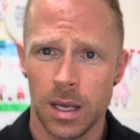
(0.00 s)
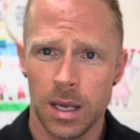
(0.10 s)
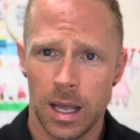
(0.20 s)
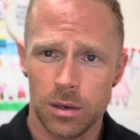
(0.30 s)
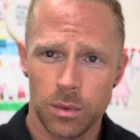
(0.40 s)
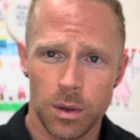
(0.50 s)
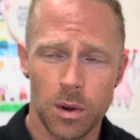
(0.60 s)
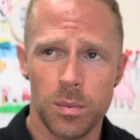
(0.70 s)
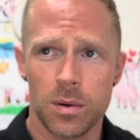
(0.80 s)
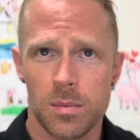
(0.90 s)
And we would
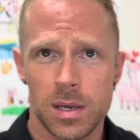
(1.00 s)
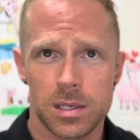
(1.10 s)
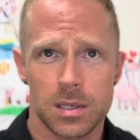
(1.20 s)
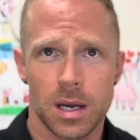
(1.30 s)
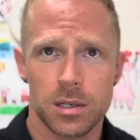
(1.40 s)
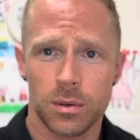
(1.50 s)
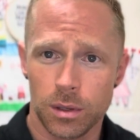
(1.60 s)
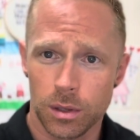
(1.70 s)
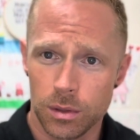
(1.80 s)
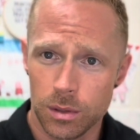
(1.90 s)
be remiss not to
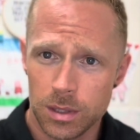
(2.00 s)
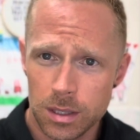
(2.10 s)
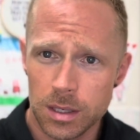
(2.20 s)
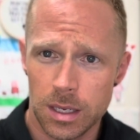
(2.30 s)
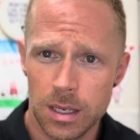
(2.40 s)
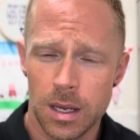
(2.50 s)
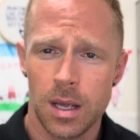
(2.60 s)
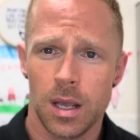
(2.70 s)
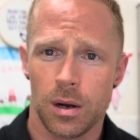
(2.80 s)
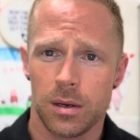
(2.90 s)
include utility
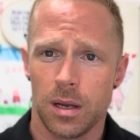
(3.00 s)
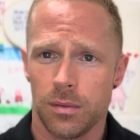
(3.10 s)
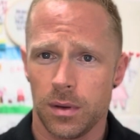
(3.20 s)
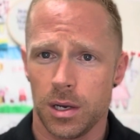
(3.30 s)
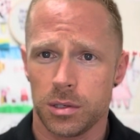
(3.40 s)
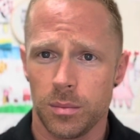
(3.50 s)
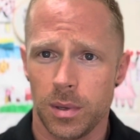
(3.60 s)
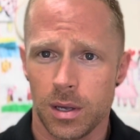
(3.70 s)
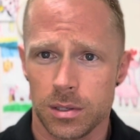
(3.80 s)
in our definition because,